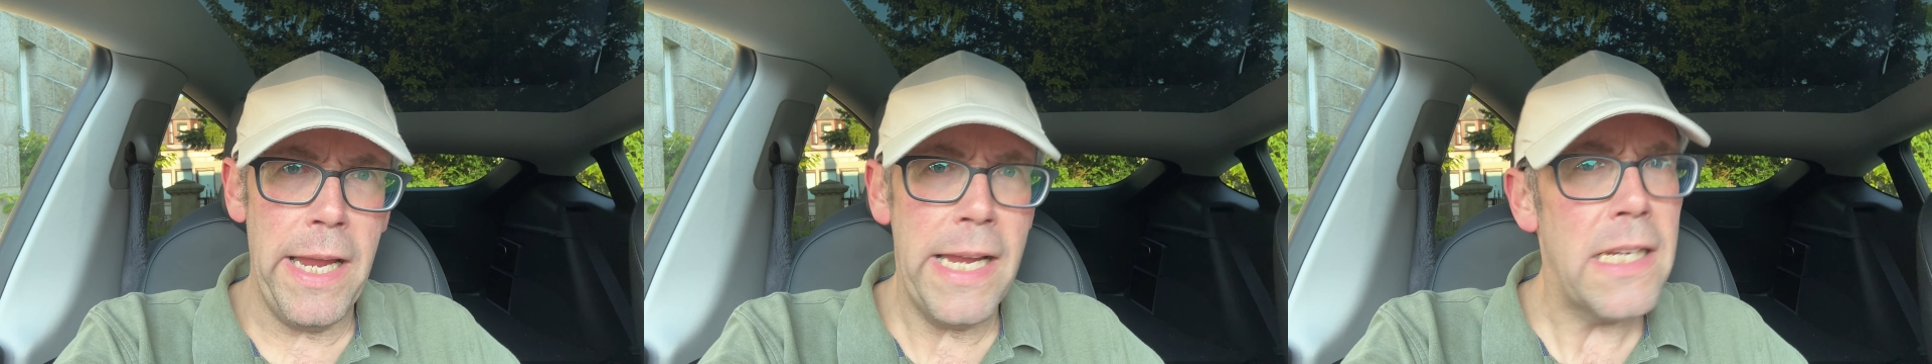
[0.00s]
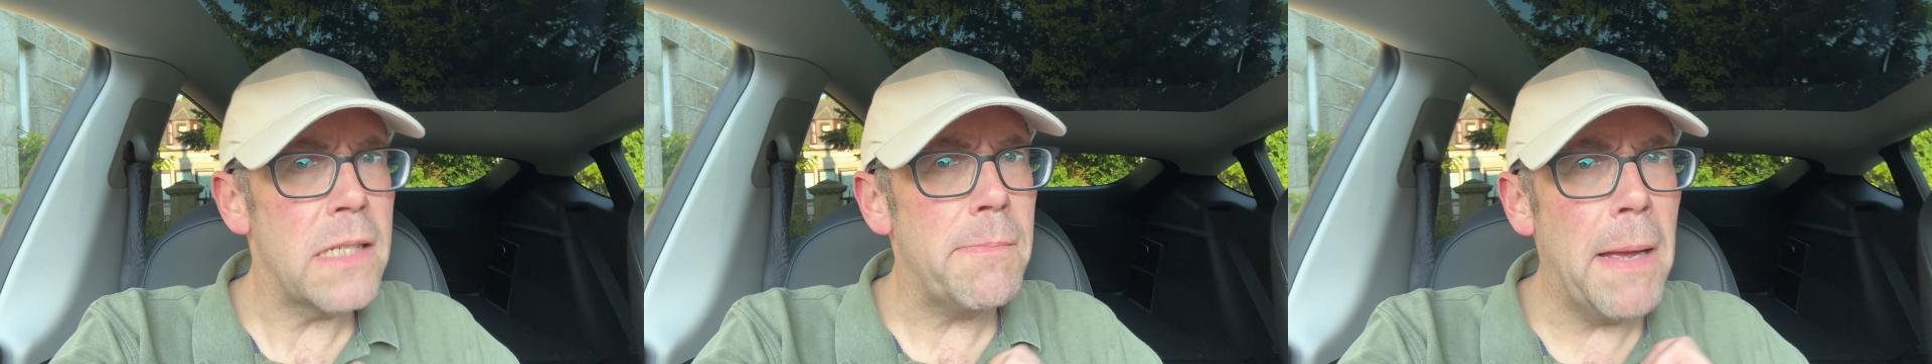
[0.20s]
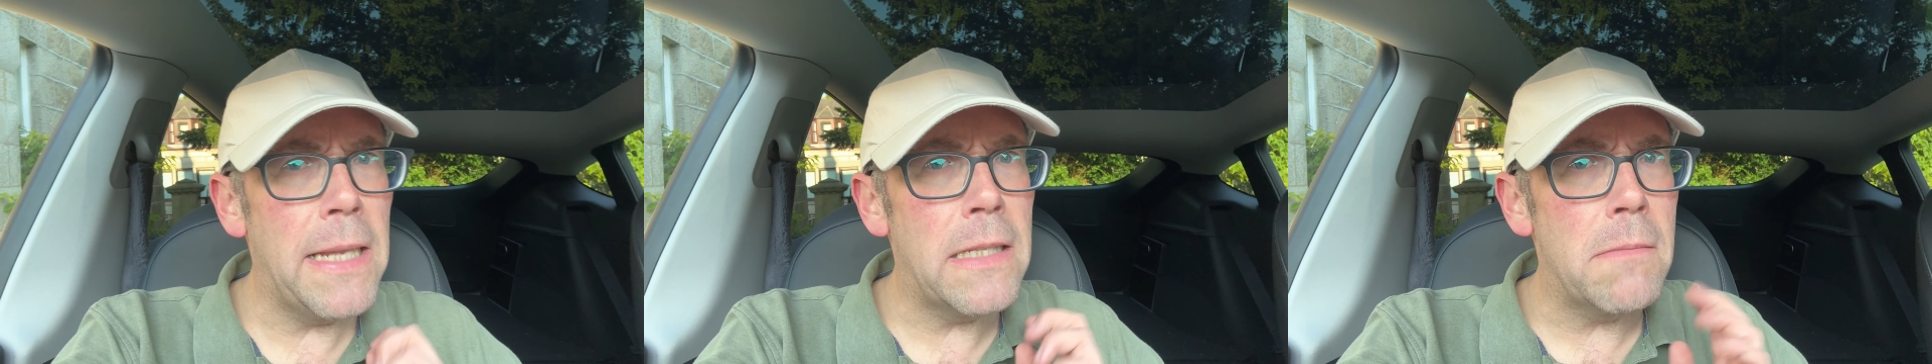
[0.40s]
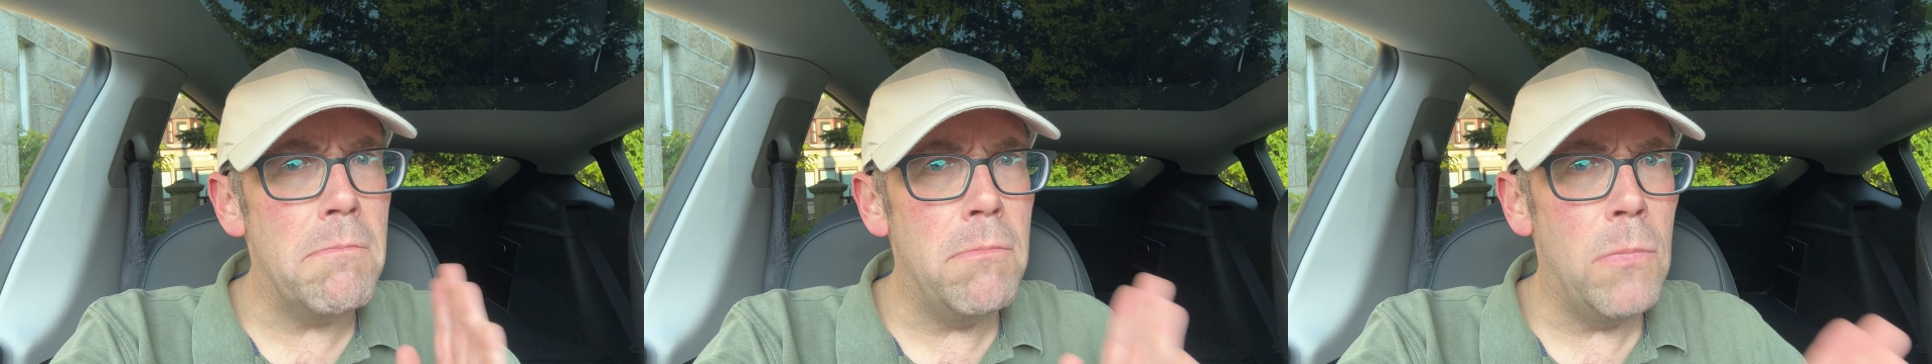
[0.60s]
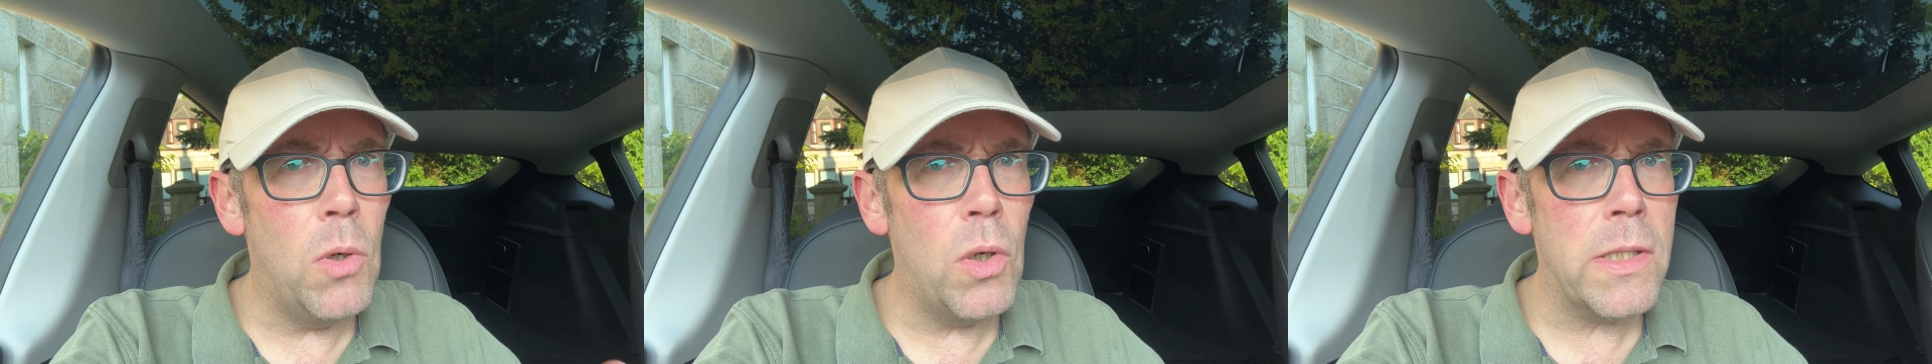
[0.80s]
it spends
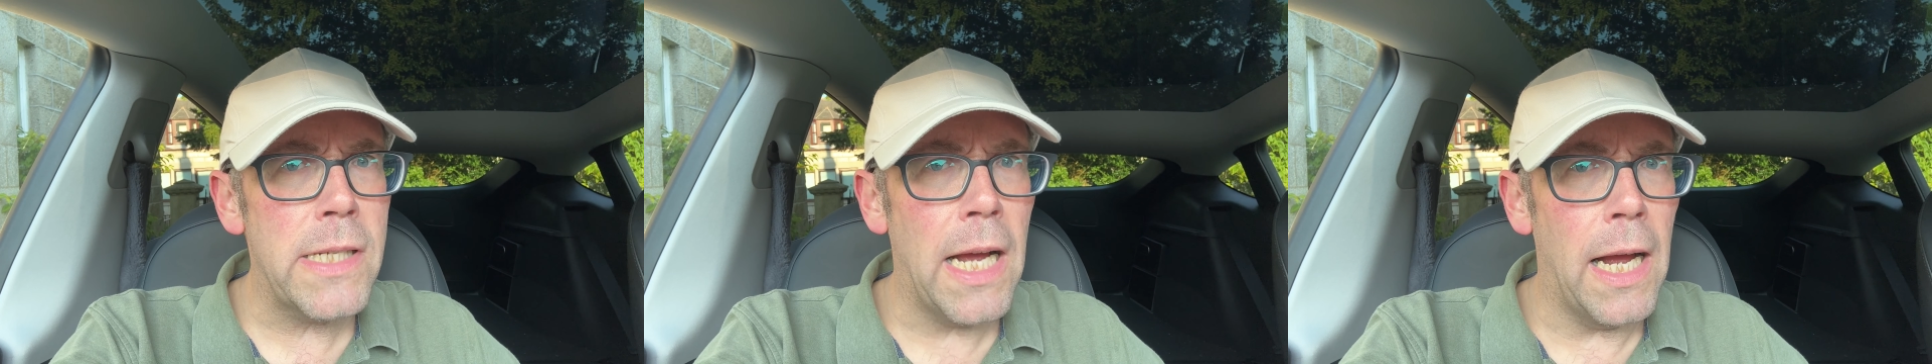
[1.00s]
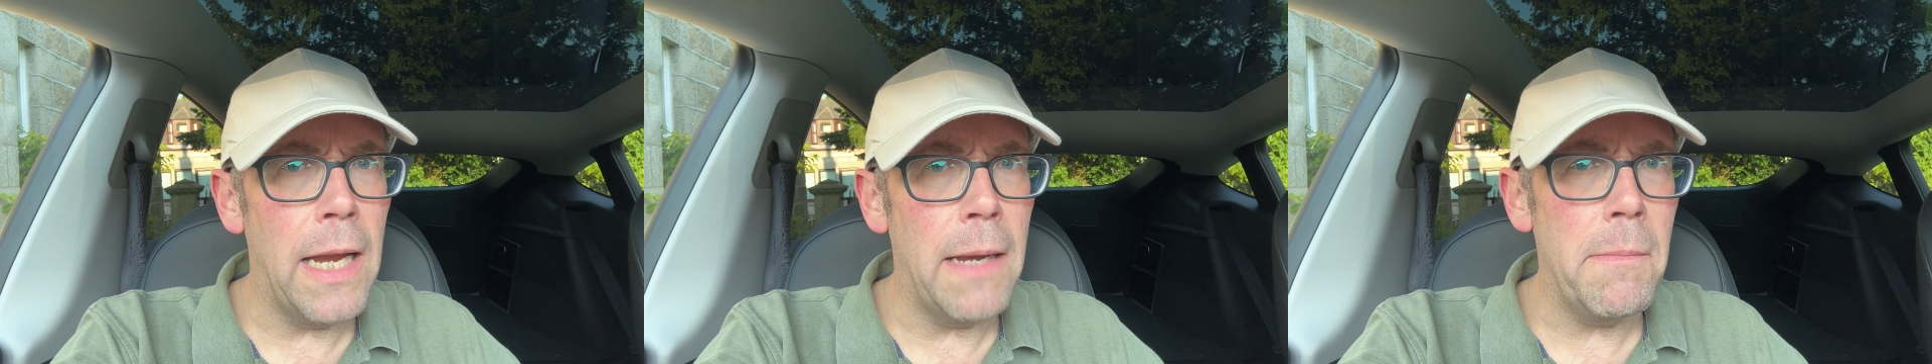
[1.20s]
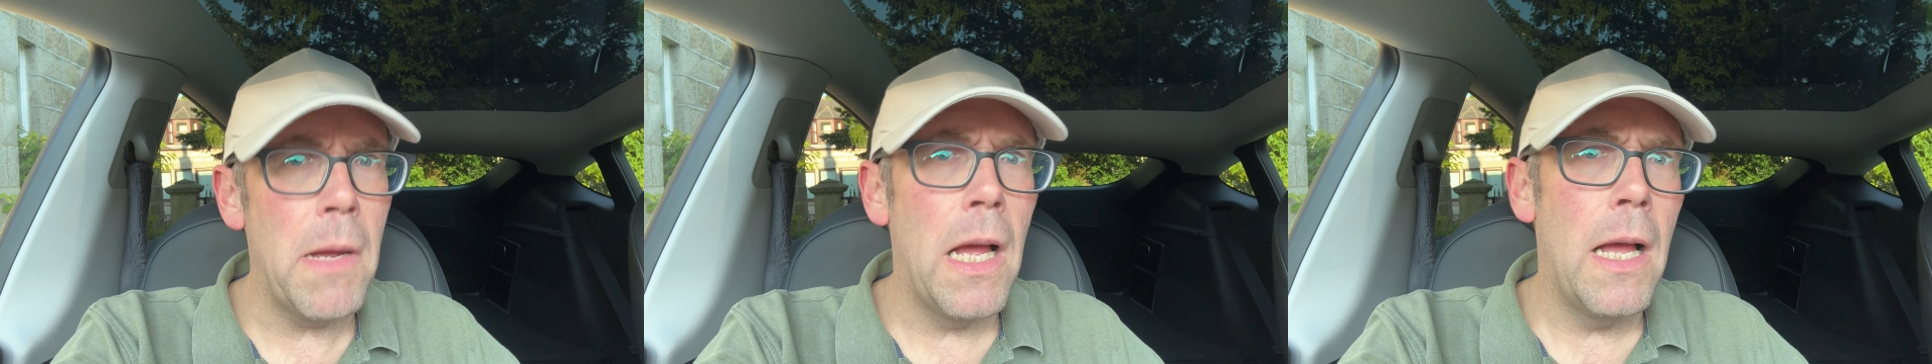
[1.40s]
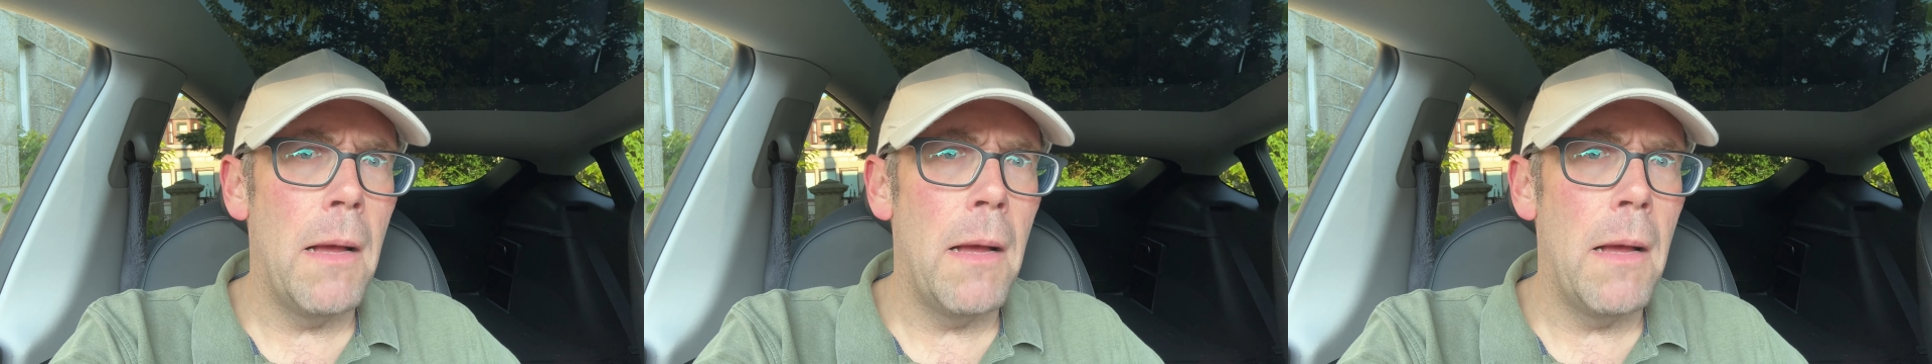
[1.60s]
more time